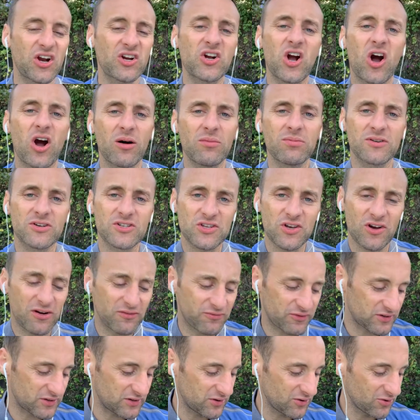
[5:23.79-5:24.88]
cobblers off
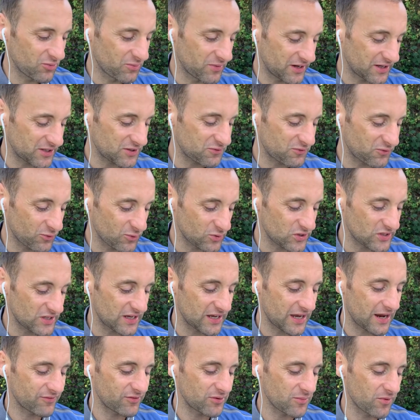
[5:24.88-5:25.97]
for 2 minutes first
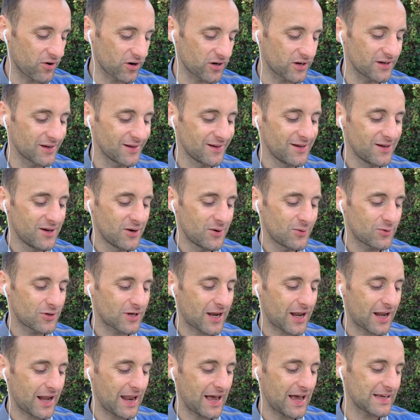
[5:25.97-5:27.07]
thing every morning would
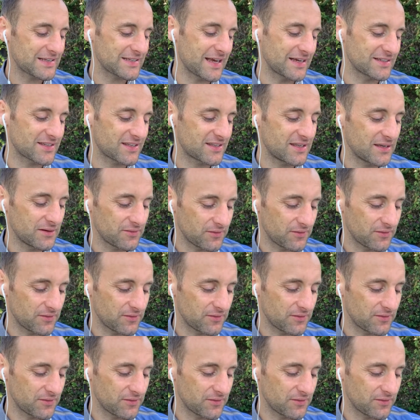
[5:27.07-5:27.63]
class as a